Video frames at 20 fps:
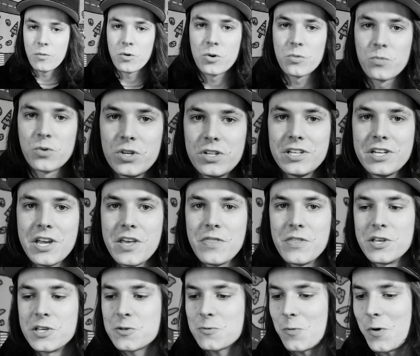we're really in
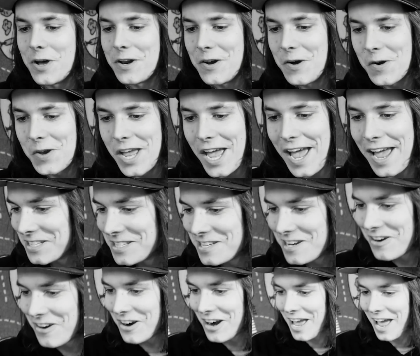this one. Okay, let's
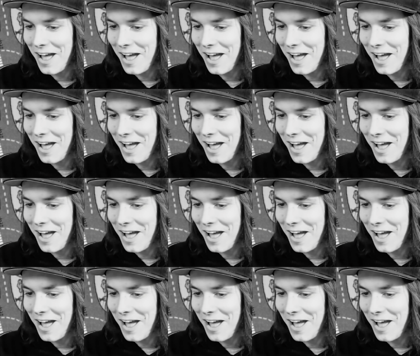hear it